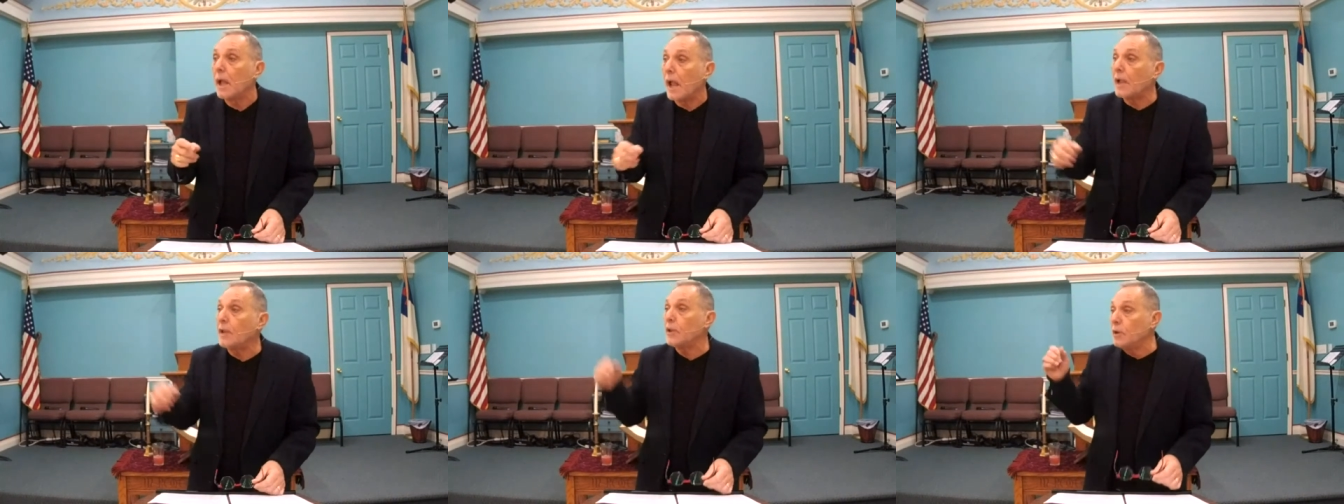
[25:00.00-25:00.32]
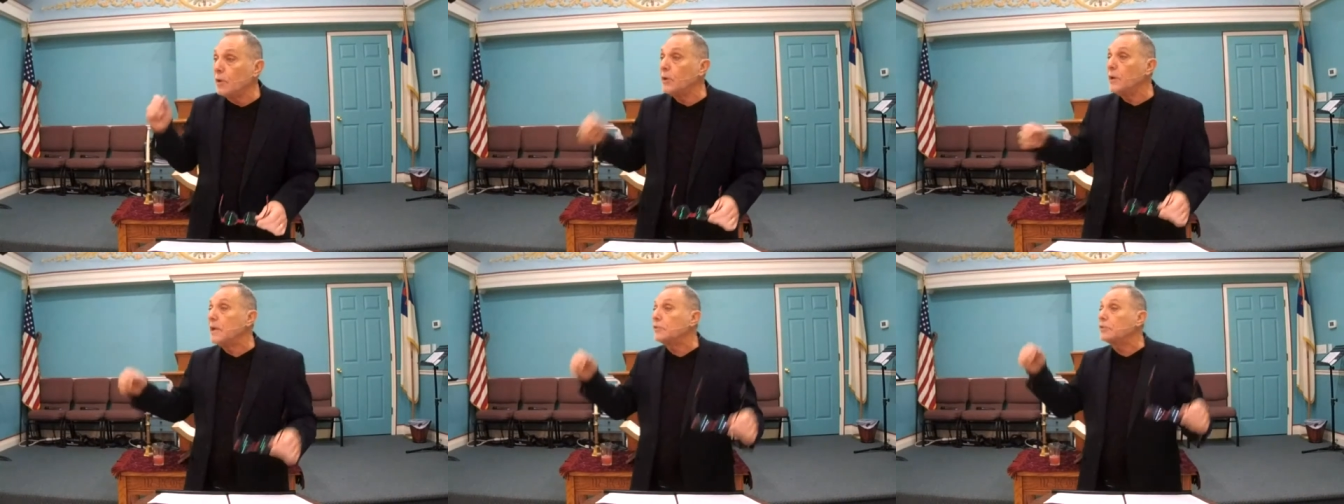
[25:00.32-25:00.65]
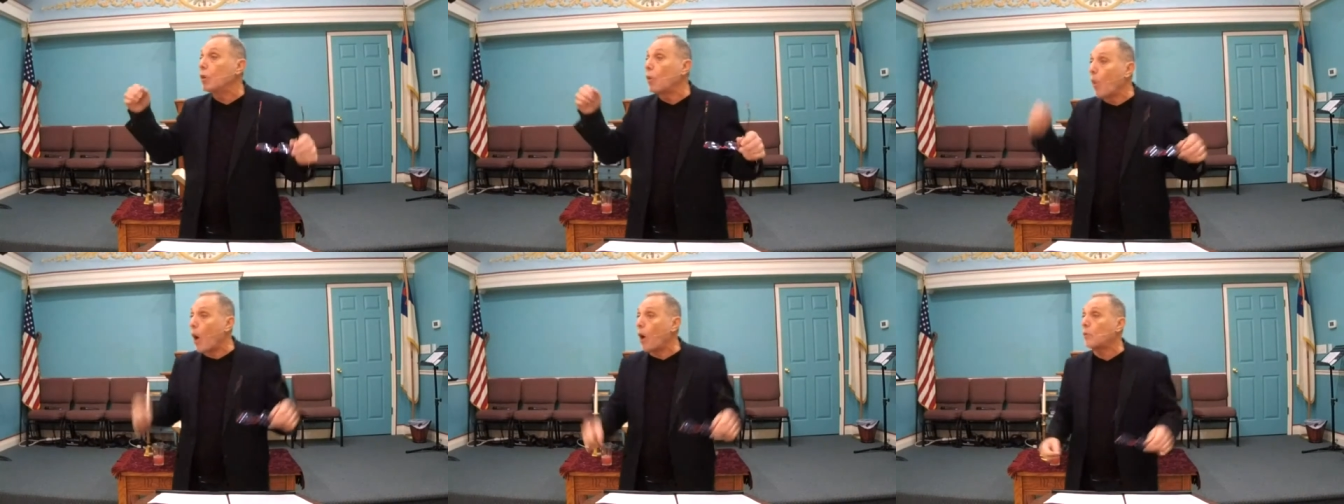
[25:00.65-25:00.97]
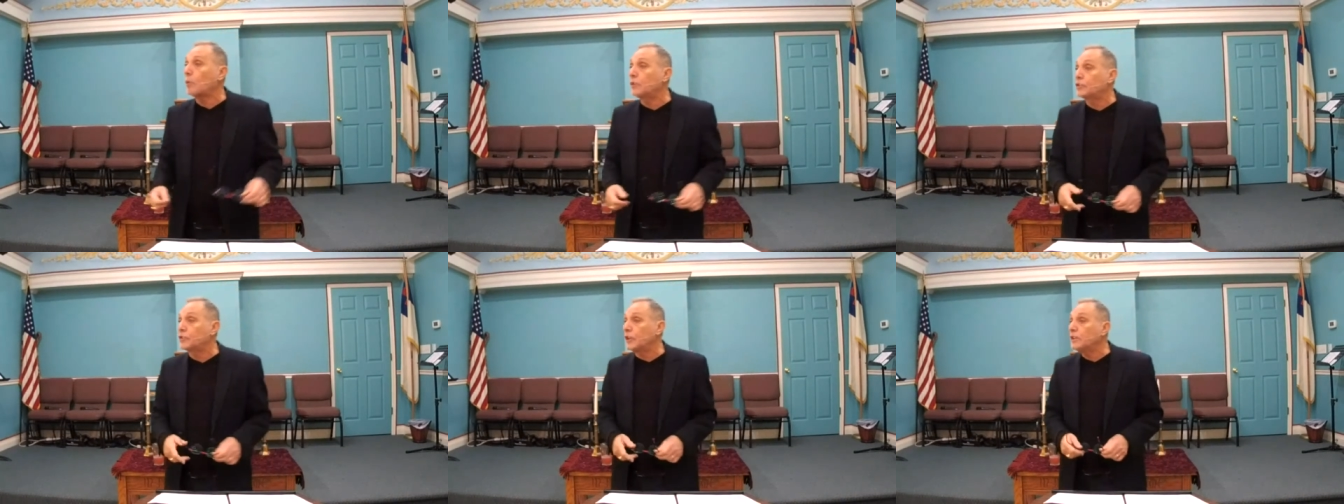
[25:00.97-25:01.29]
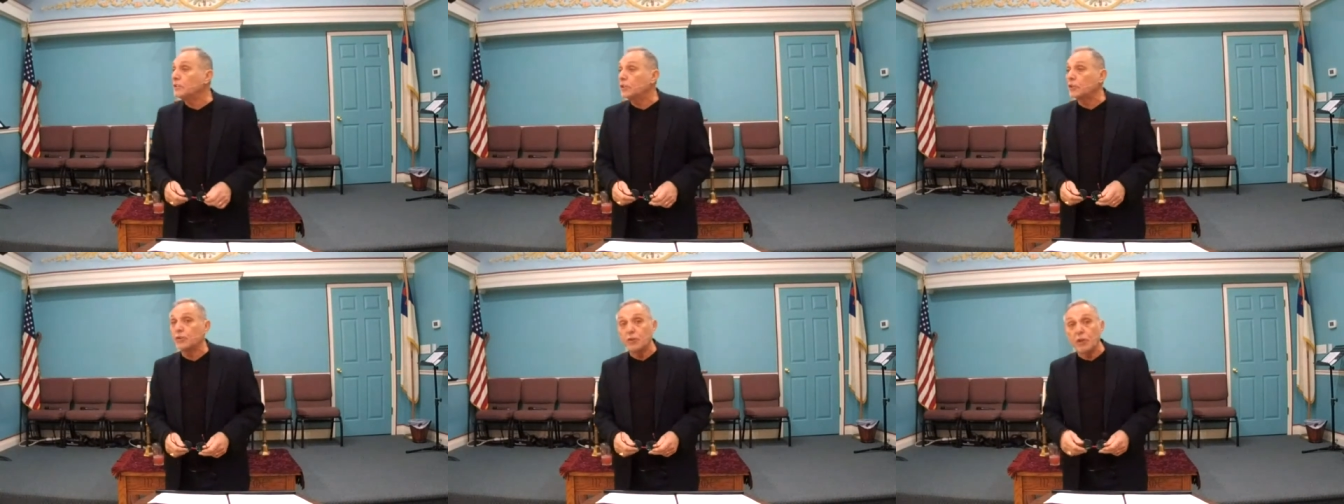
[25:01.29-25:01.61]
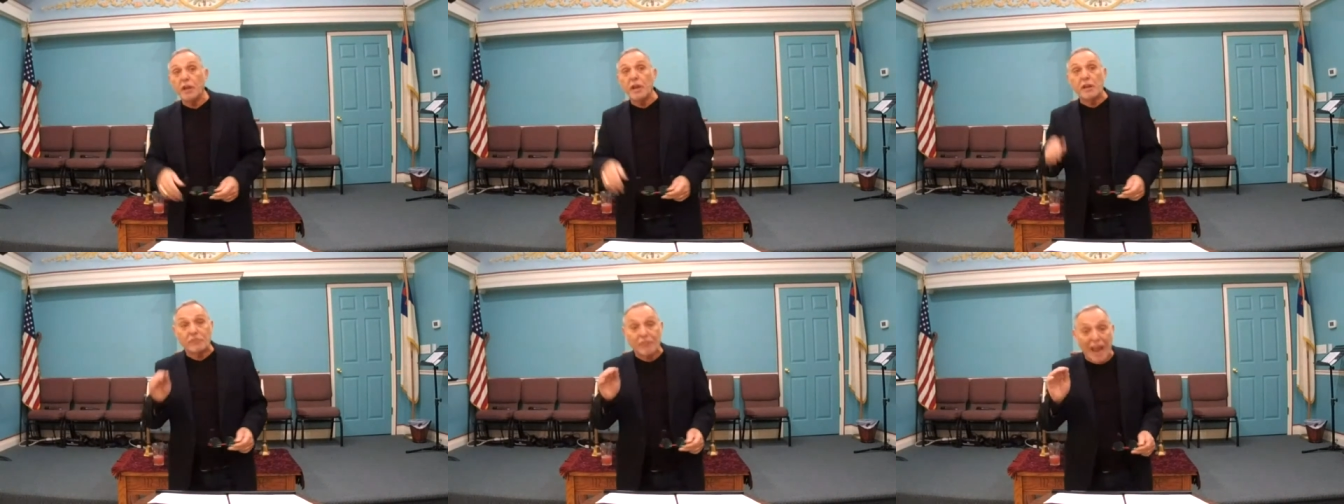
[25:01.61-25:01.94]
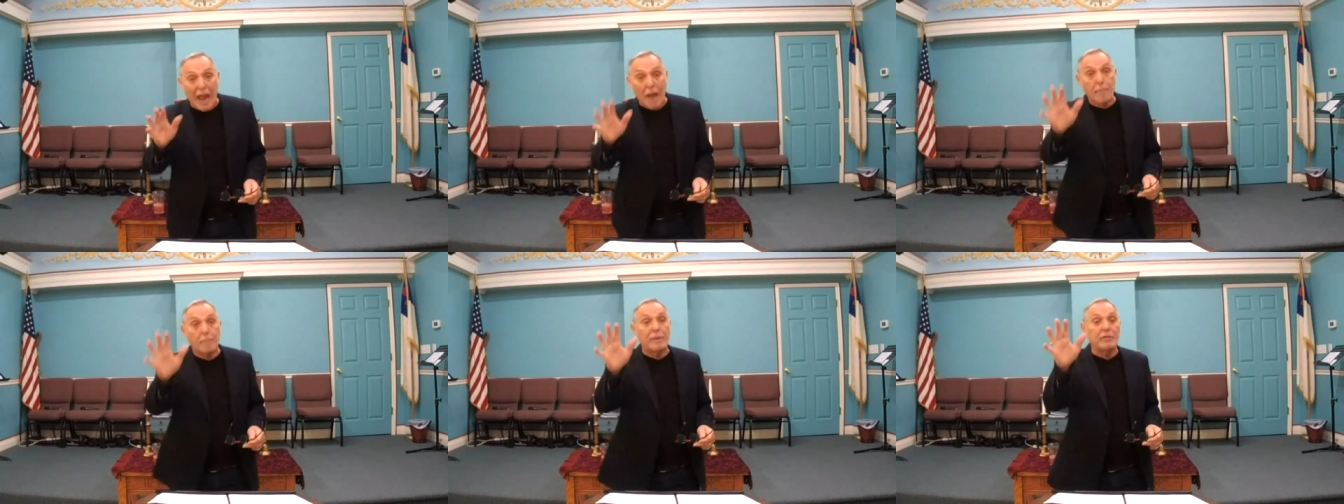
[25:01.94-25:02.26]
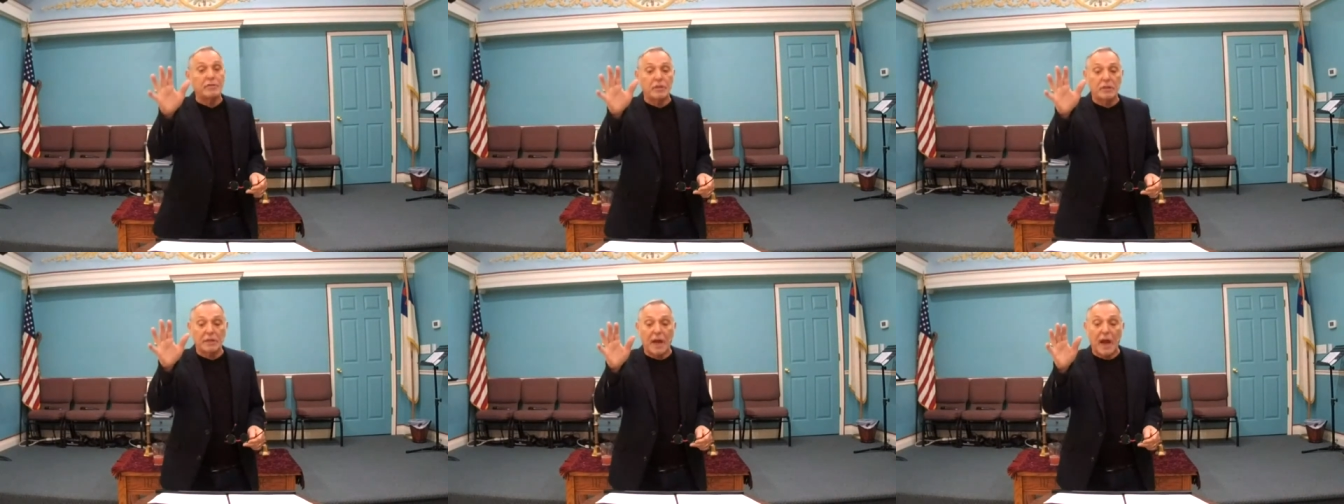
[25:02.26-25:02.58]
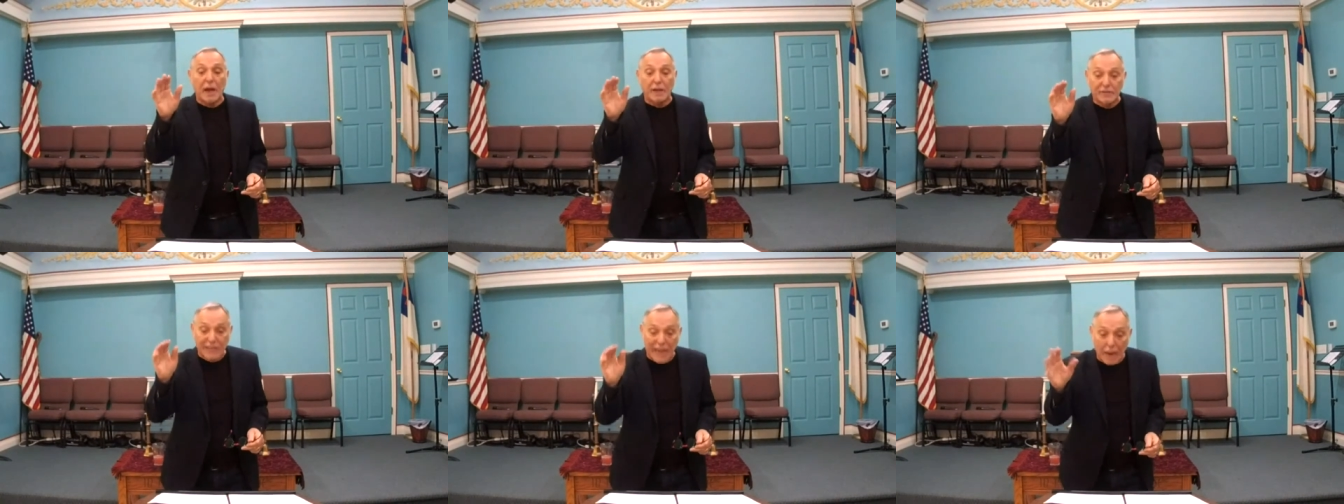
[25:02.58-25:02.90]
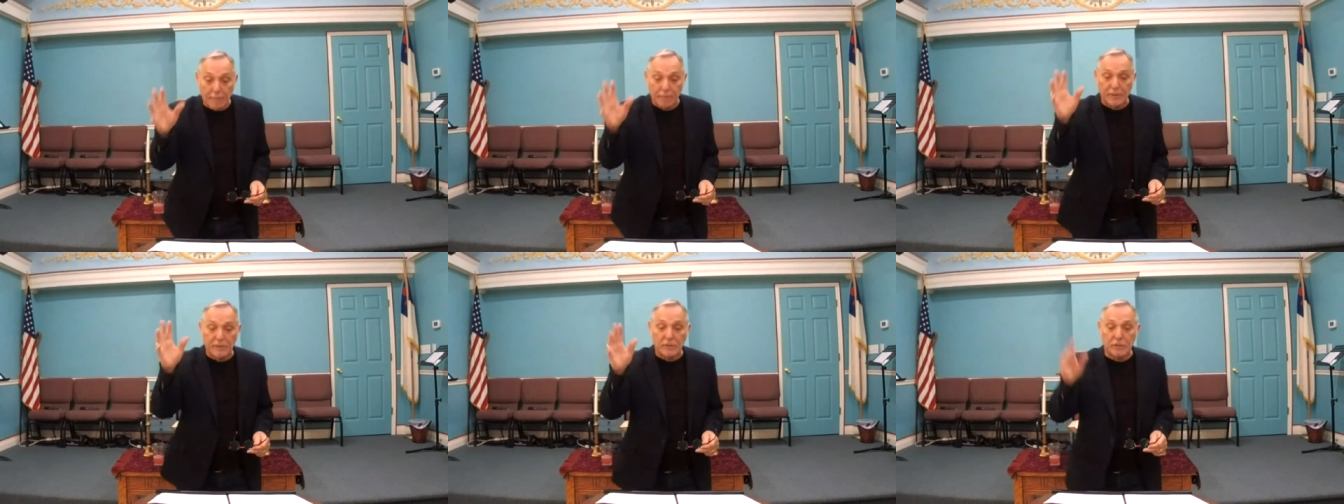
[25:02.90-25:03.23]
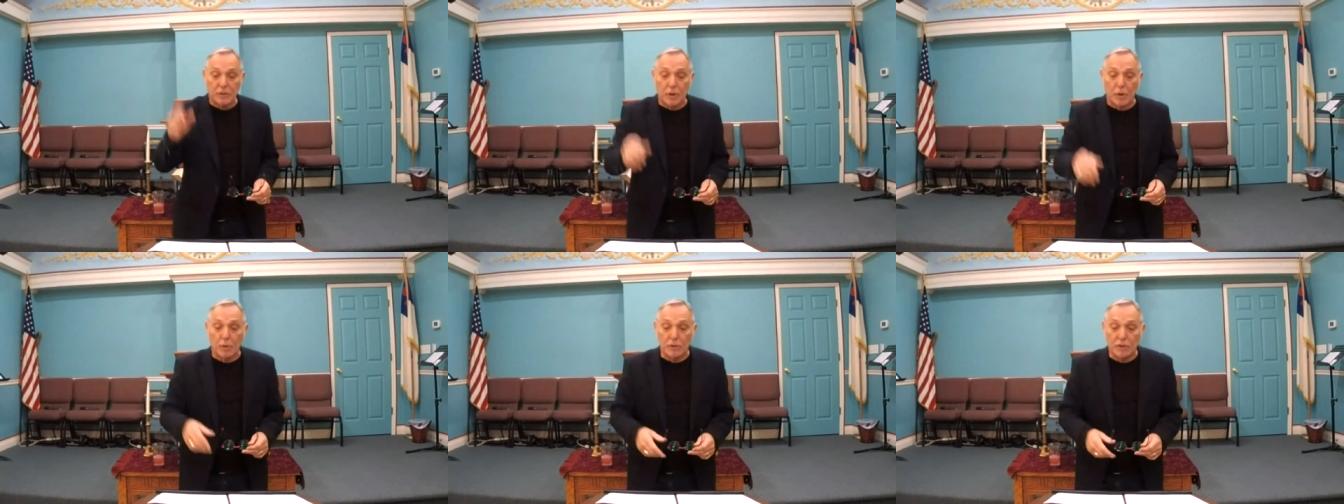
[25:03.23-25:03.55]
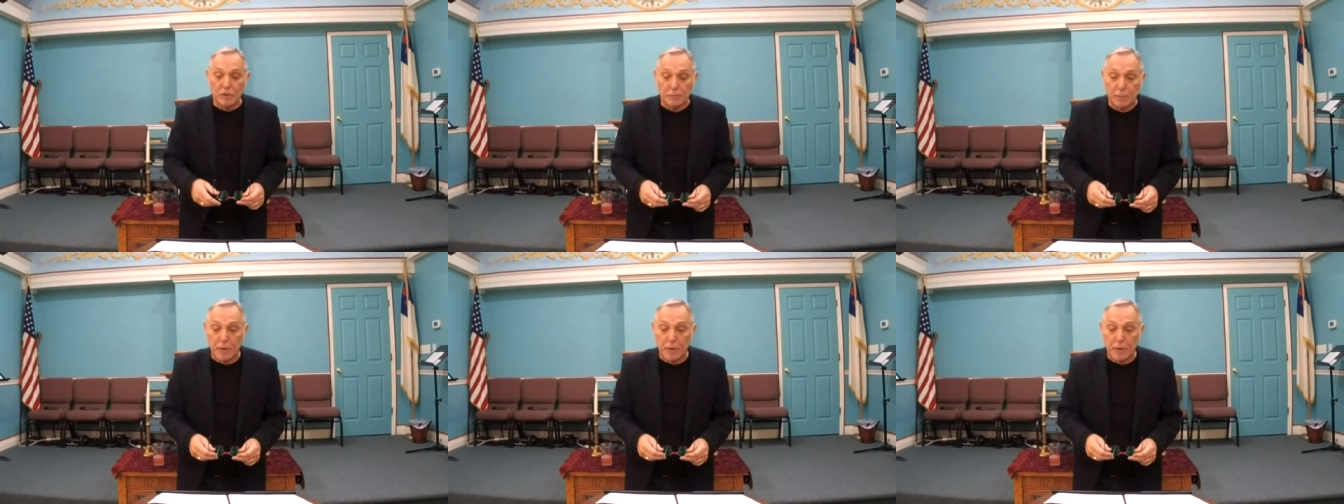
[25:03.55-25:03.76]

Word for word: And you need to walk with Jesus. You need to tap into God, tap into the Holy